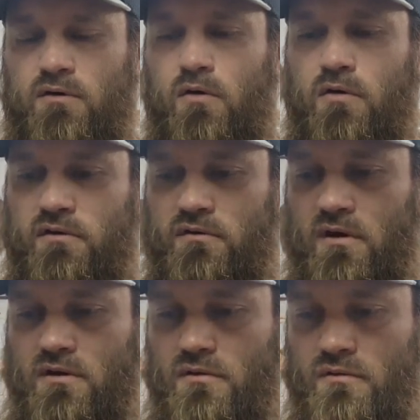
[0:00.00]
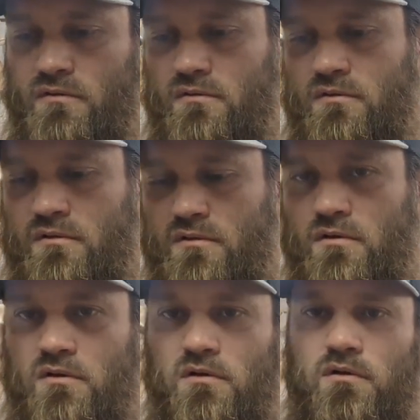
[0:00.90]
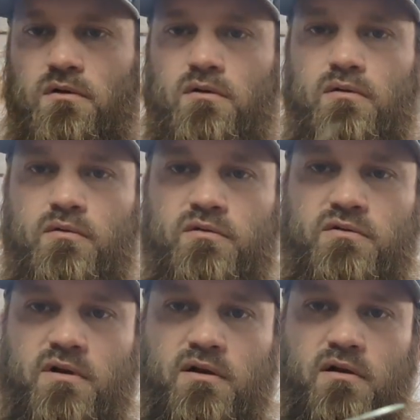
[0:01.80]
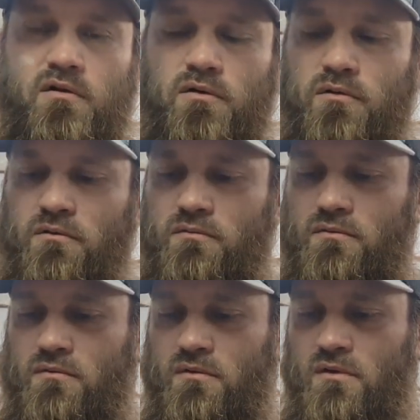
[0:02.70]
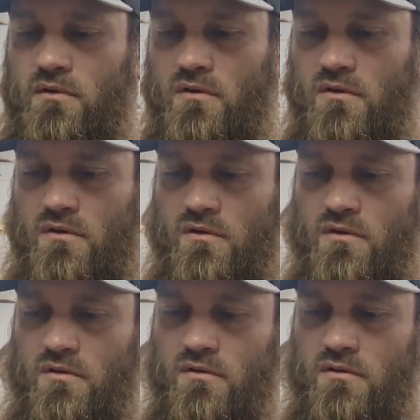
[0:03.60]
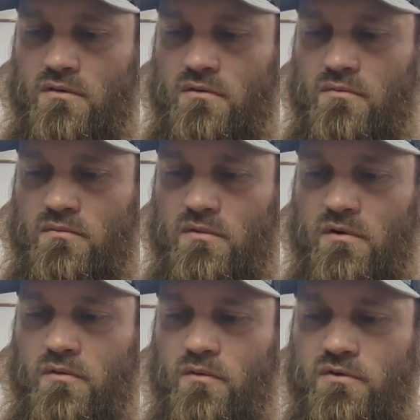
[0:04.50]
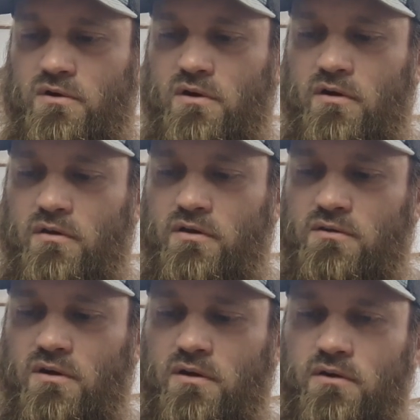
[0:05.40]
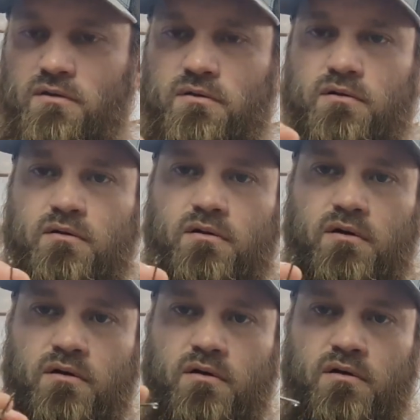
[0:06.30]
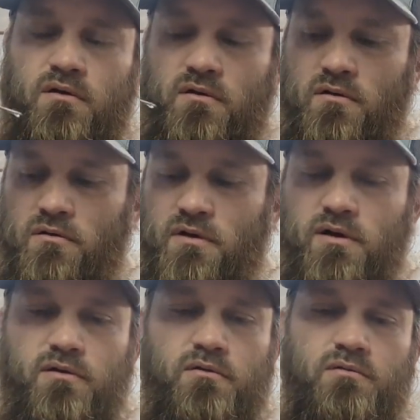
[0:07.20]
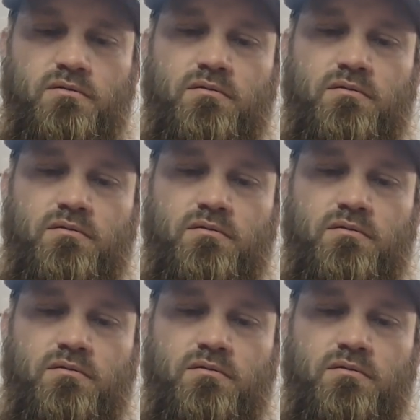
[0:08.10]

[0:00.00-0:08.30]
Hard as Nails. Just take our little, I don't know what you call that thing, little needle,